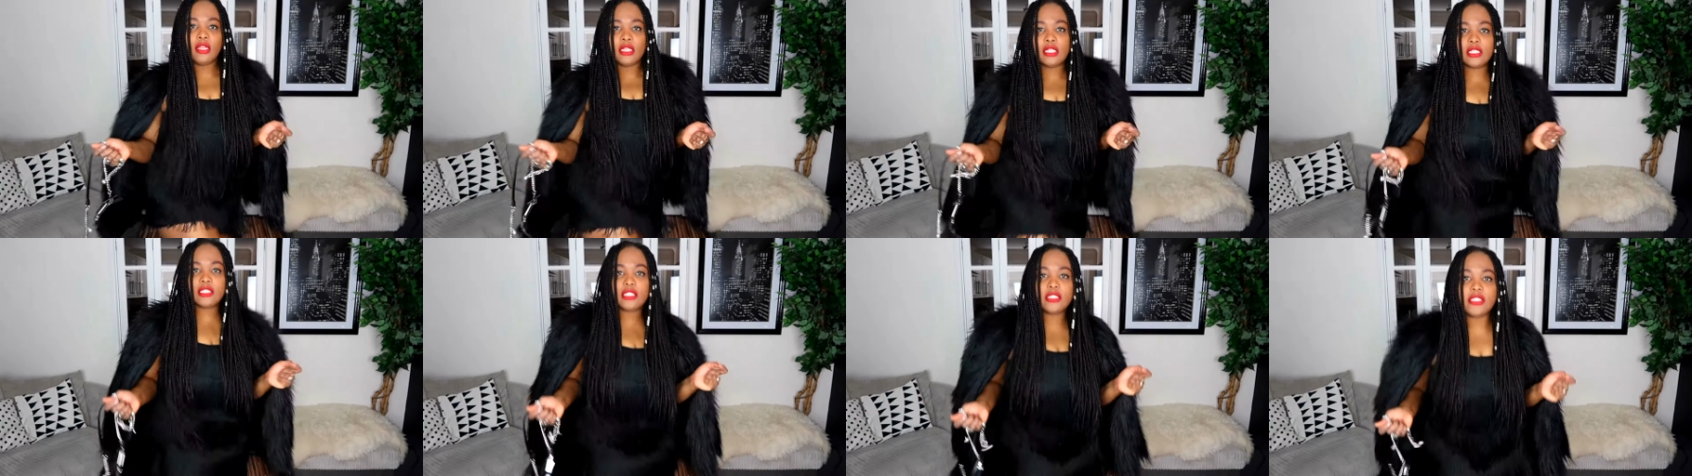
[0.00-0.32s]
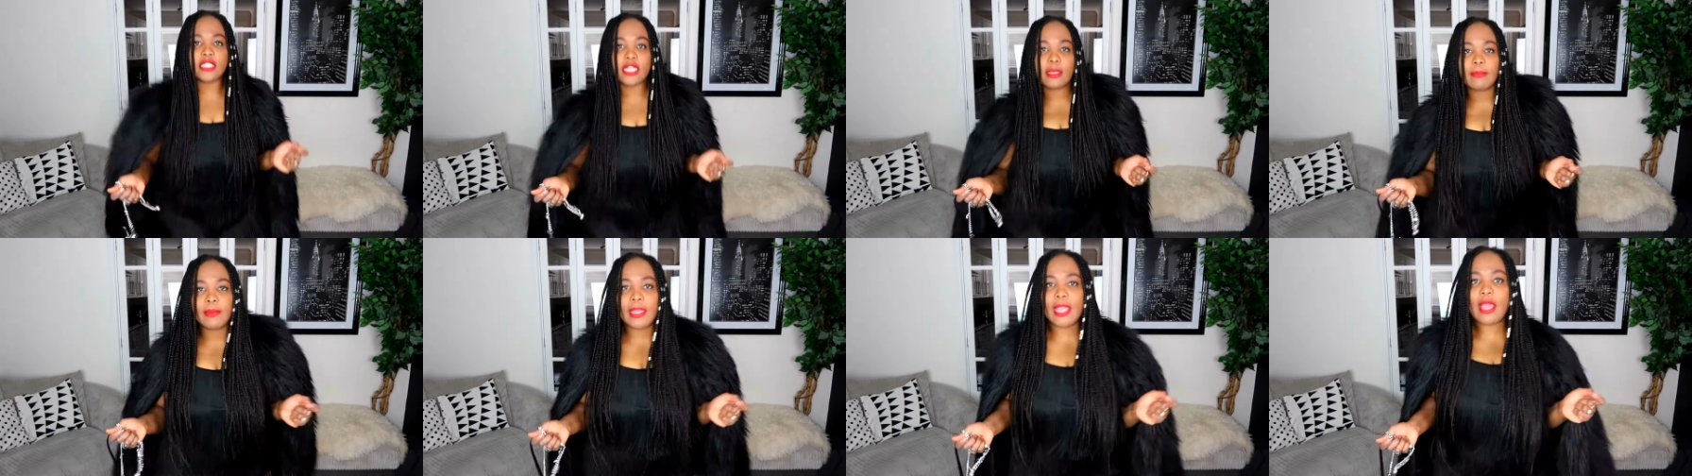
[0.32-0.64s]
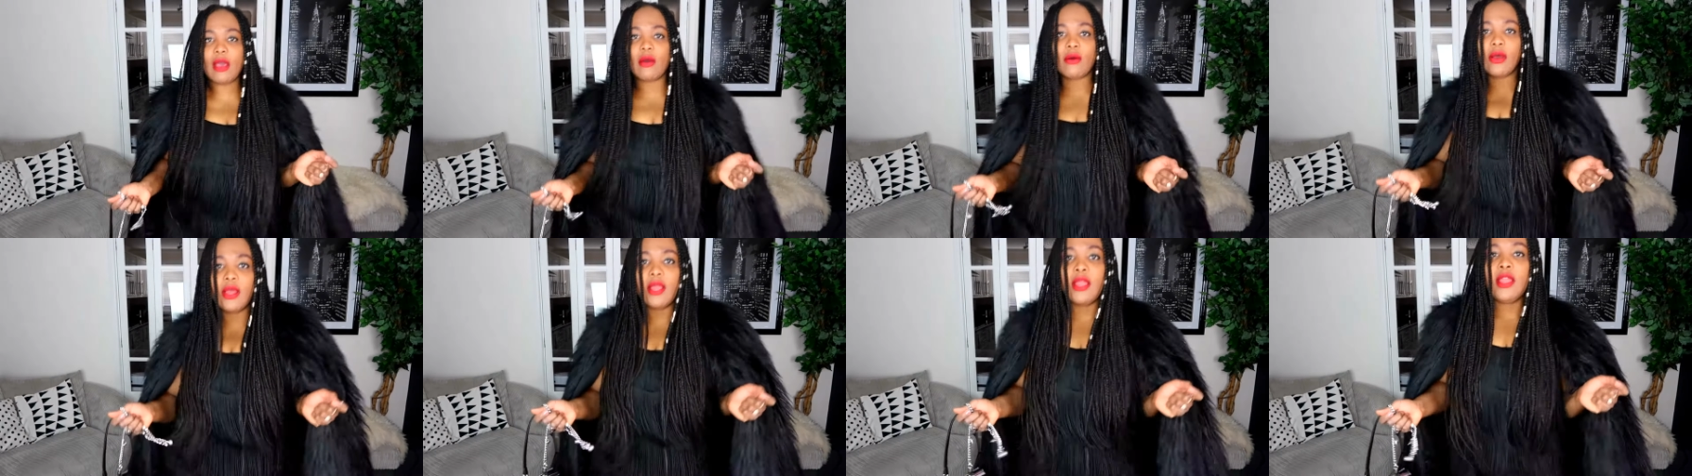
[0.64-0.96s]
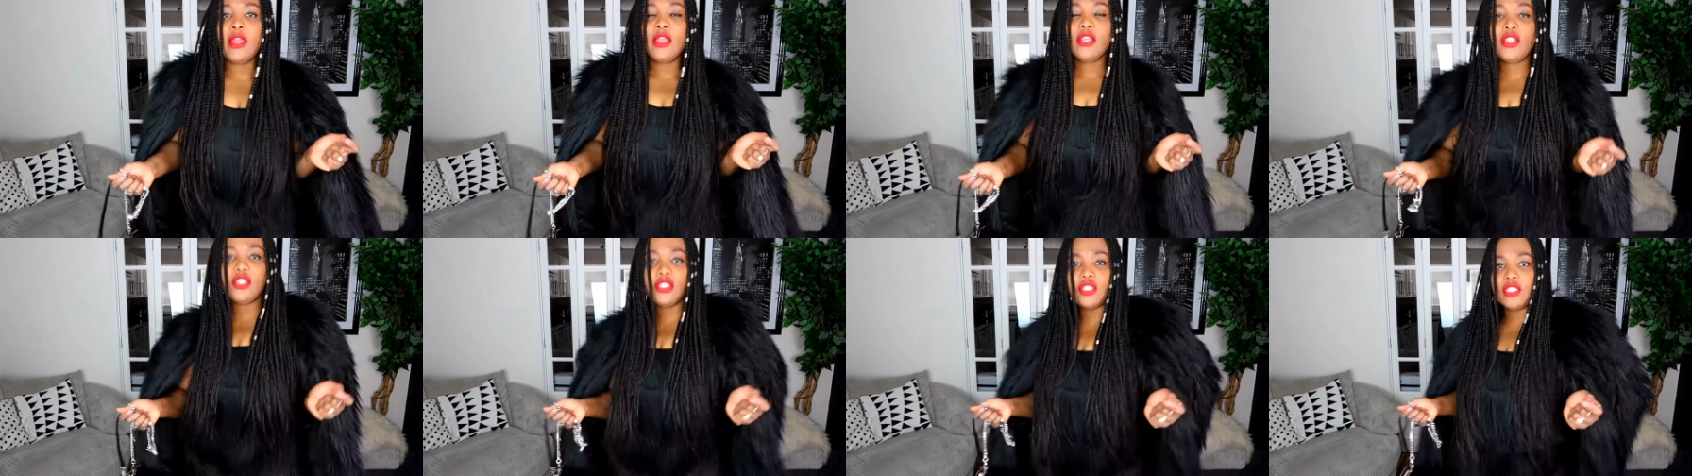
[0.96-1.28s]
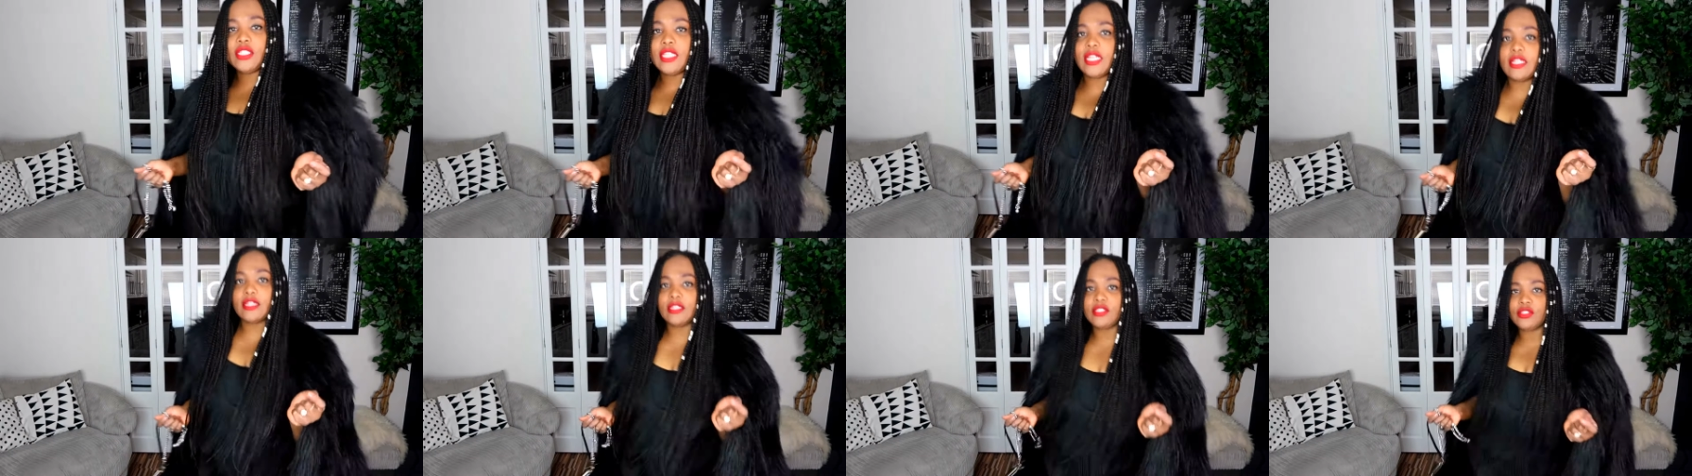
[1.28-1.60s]
should check me out. You should
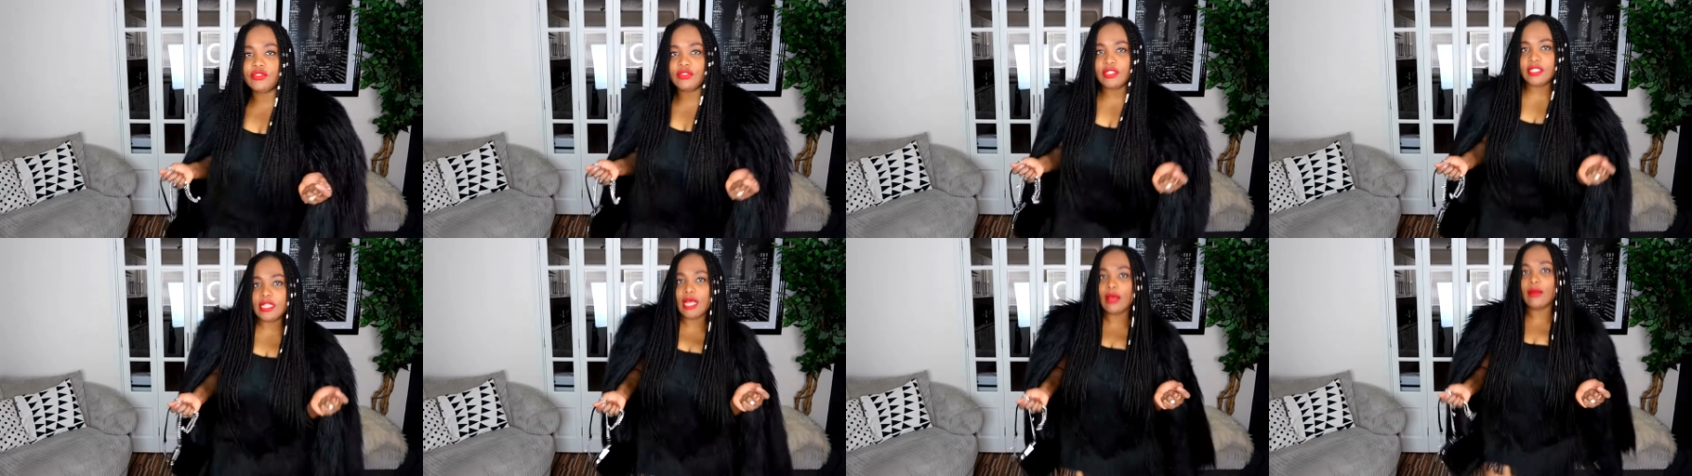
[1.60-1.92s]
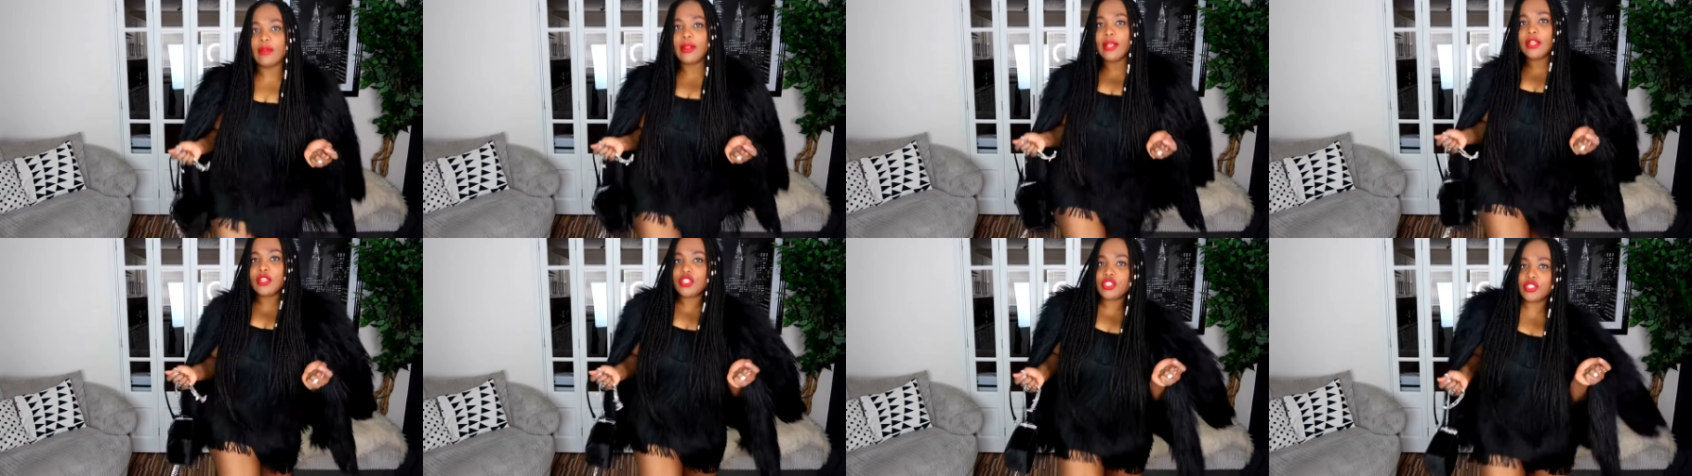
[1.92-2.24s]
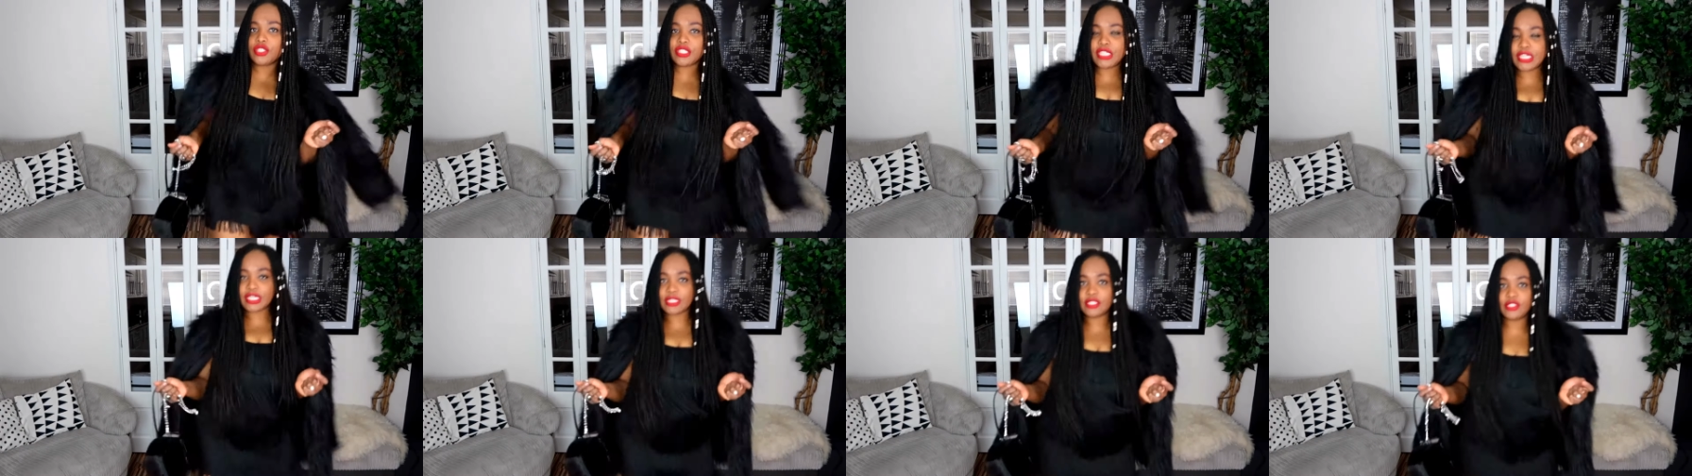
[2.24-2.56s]
check this dress out. You should check